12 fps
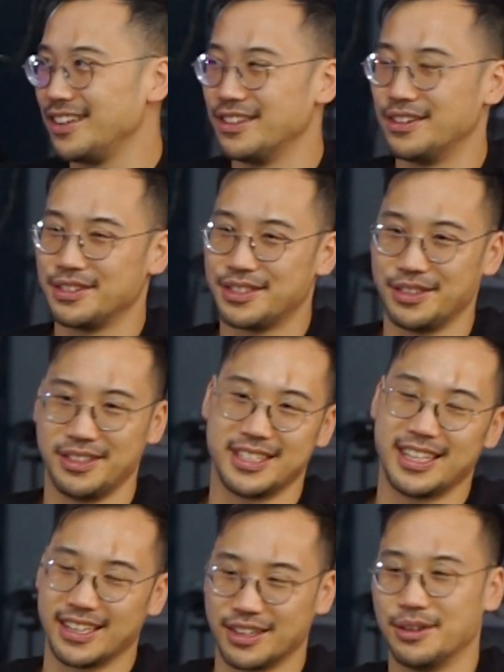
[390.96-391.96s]
You know, so it's
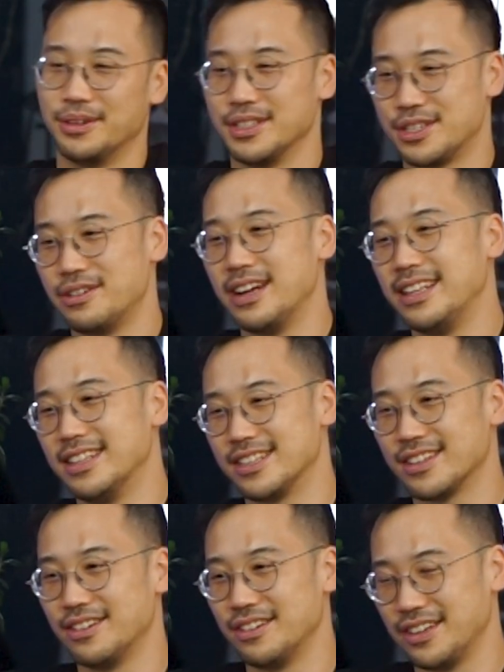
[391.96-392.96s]
like, oh, a train is
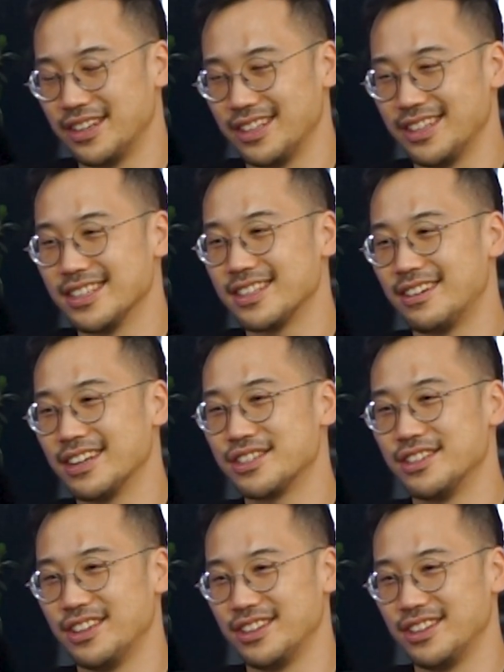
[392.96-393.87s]
going in this direction,